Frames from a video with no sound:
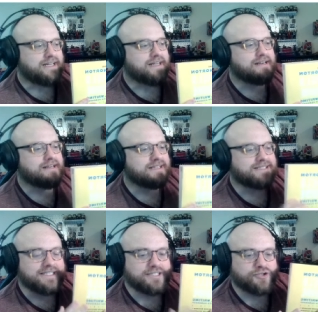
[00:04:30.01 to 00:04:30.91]
a
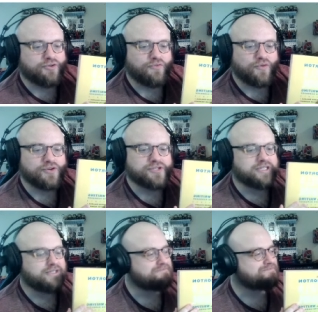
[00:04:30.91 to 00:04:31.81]
digital
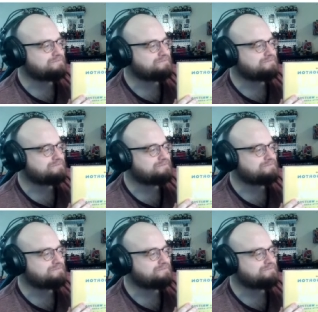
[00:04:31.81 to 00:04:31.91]
version,